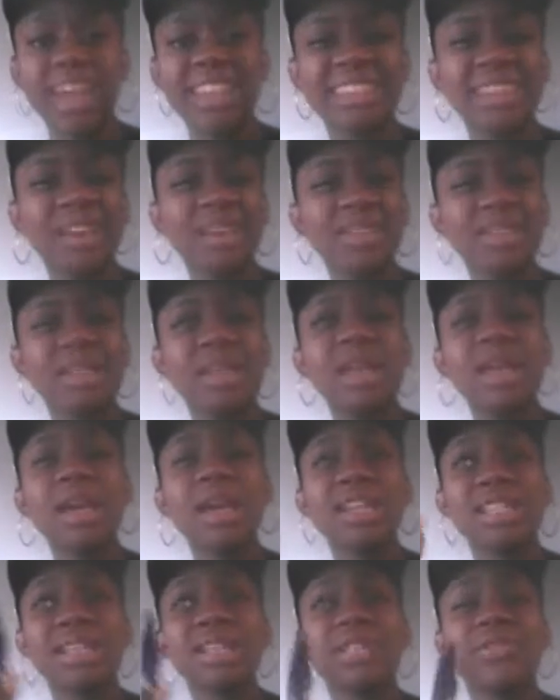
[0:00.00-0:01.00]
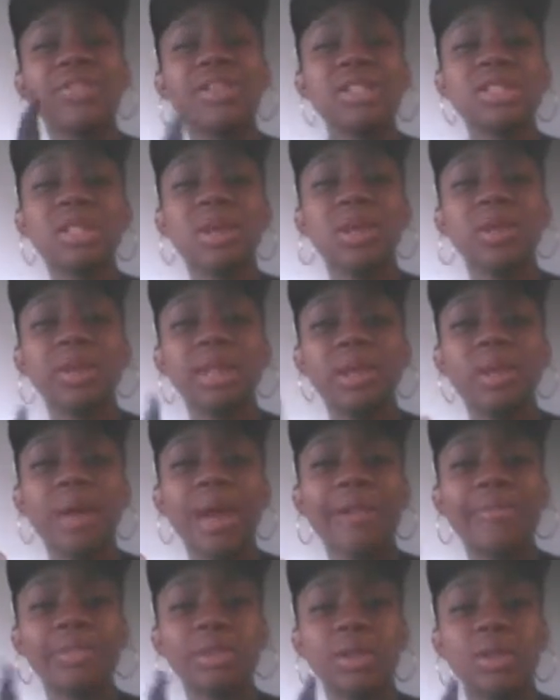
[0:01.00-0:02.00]
I thought, because I was first told that you
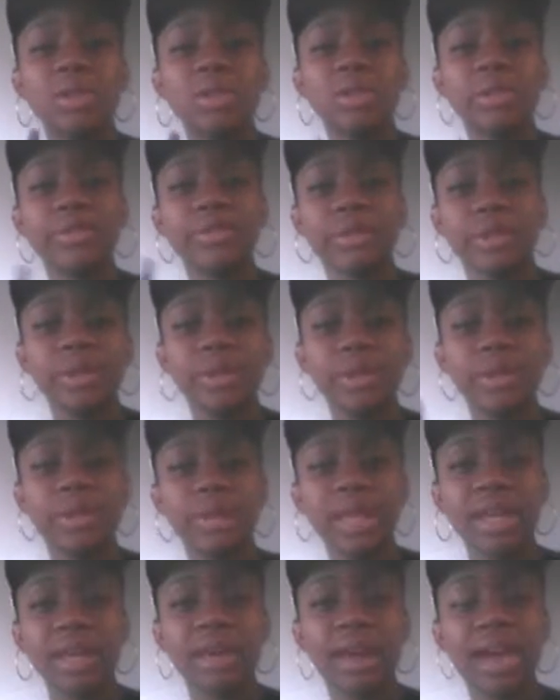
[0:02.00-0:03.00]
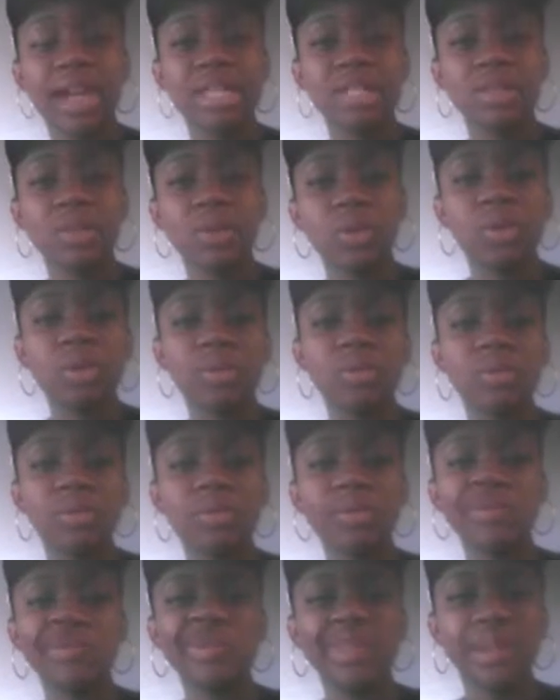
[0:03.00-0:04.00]
have to go to a recruiter that your high school,
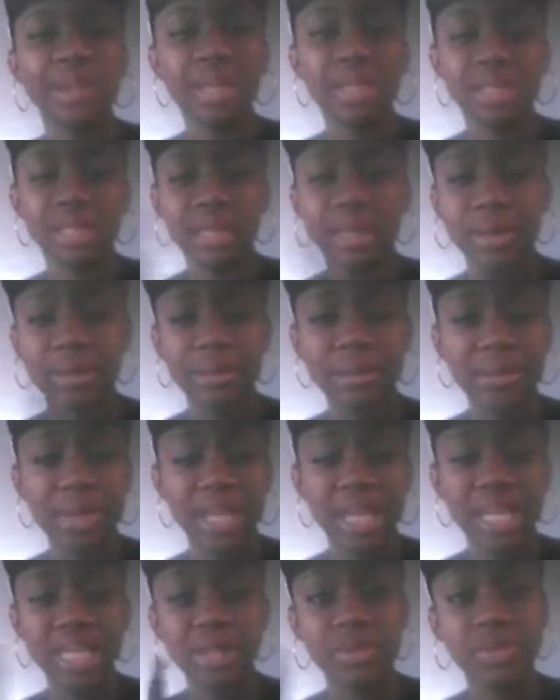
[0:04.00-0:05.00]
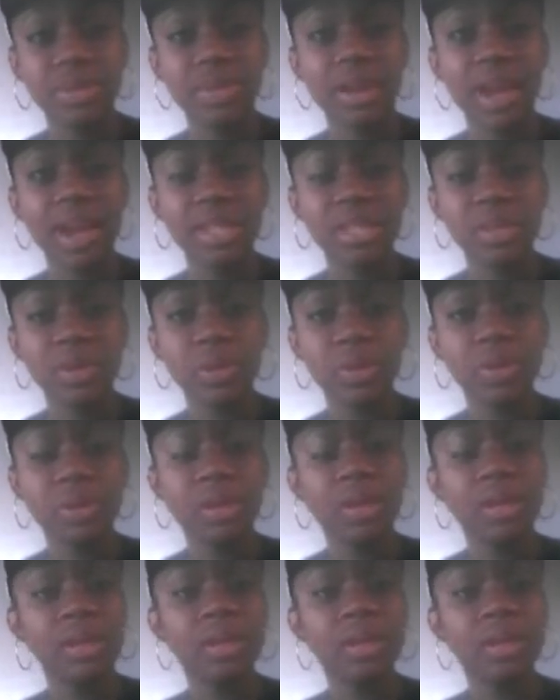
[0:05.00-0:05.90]
that is connected with your high school.